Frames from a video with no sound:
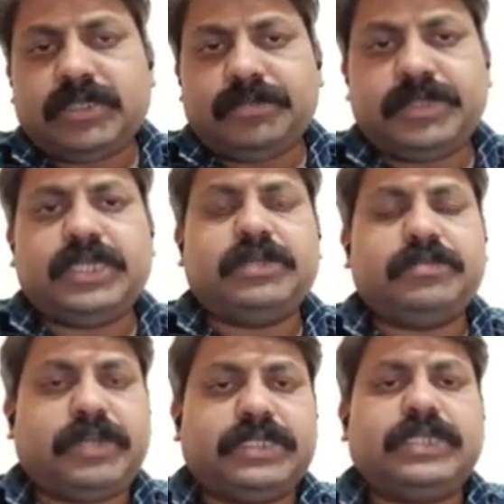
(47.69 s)

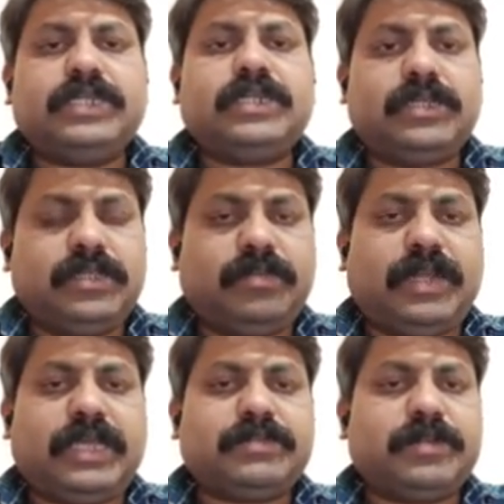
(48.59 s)
something present in the
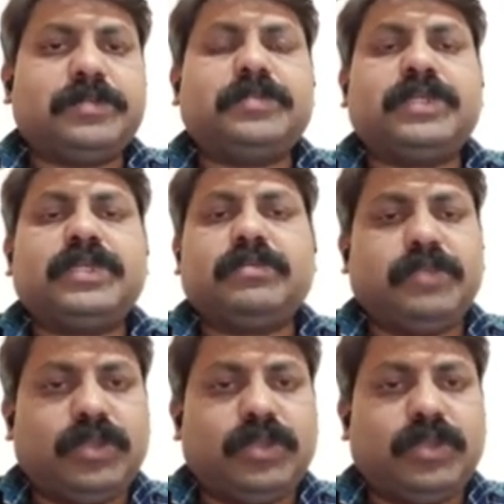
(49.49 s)
plasma membrane,